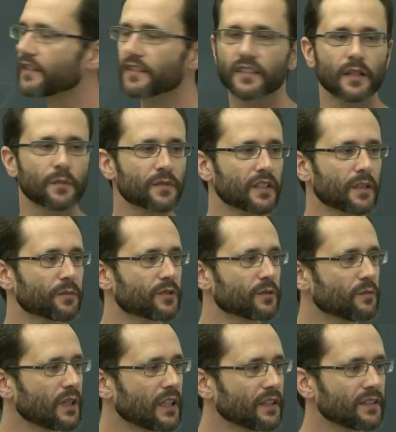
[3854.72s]
it sums up
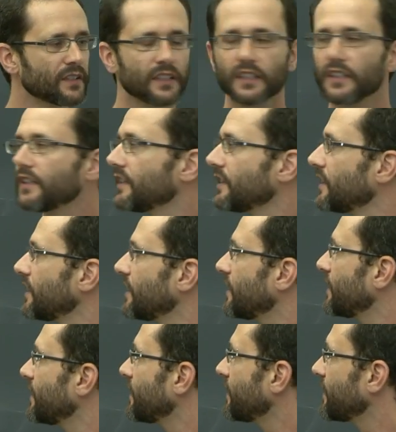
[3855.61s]
to one.
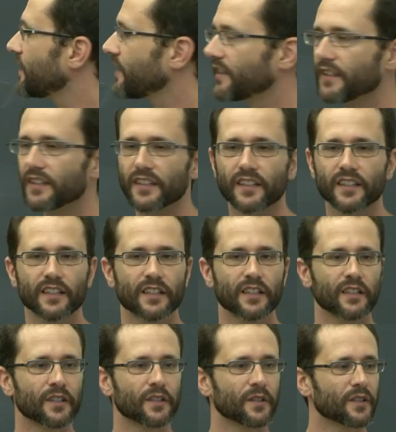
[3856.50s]
Uh, uh
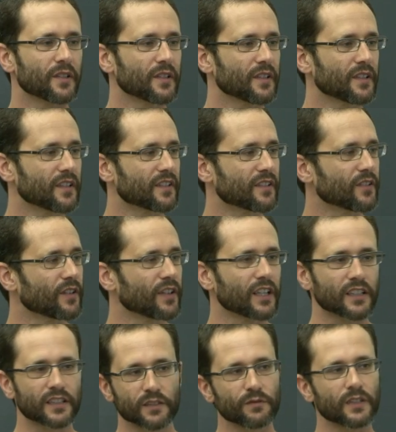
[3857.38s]
it's
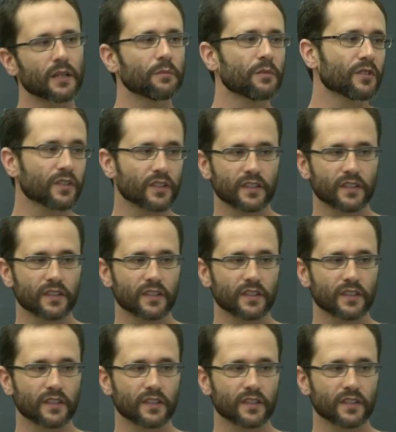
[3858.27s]
non-negative numbers.